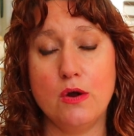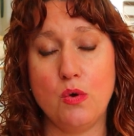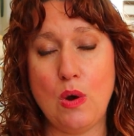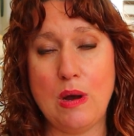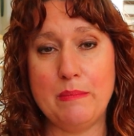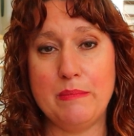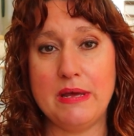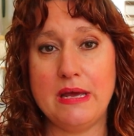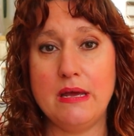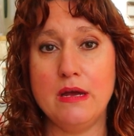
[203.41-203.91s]

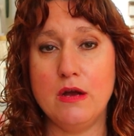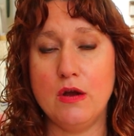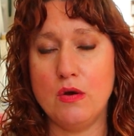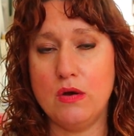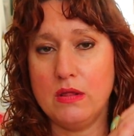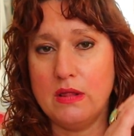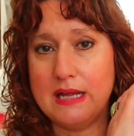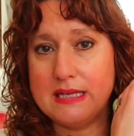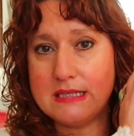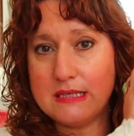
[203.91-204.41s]
Quimby,
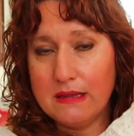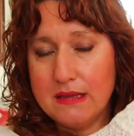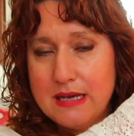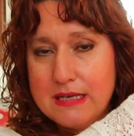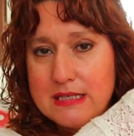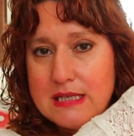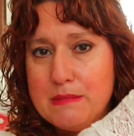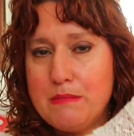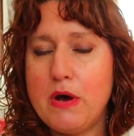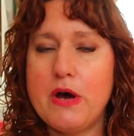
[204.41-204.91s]
let's
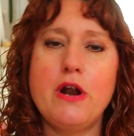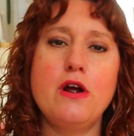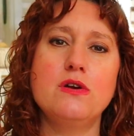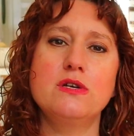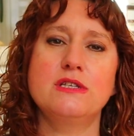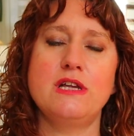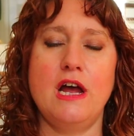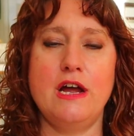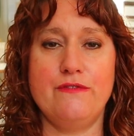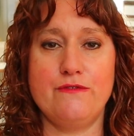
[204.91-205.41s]
list them on
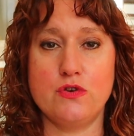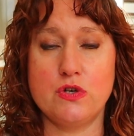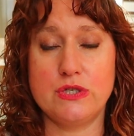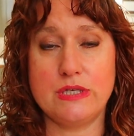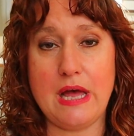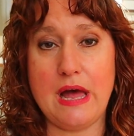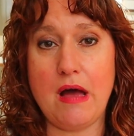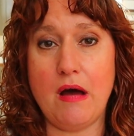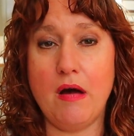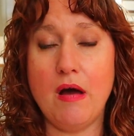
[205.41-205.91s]
our site for
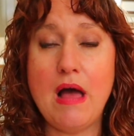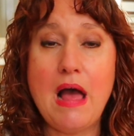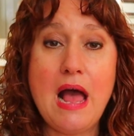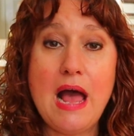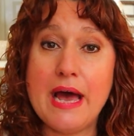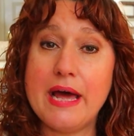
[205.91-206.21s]
sale.